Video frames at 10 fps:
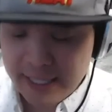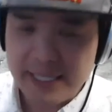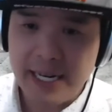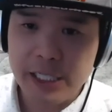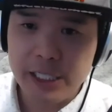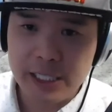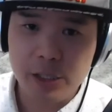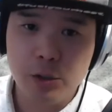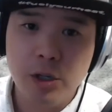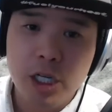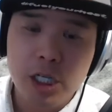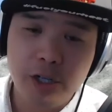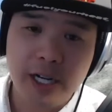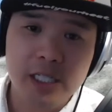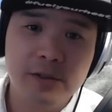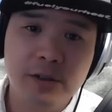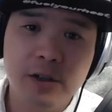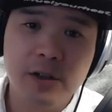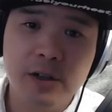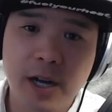is actually to
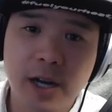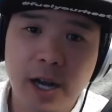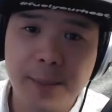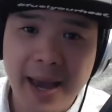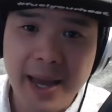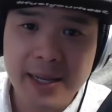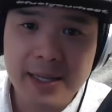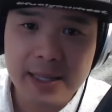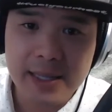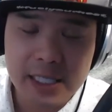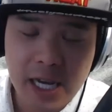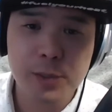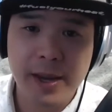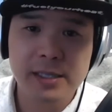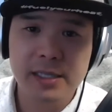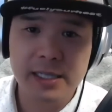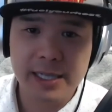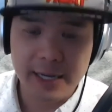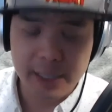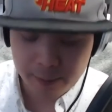transfer, um, add the other spouse to the
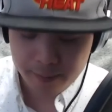title.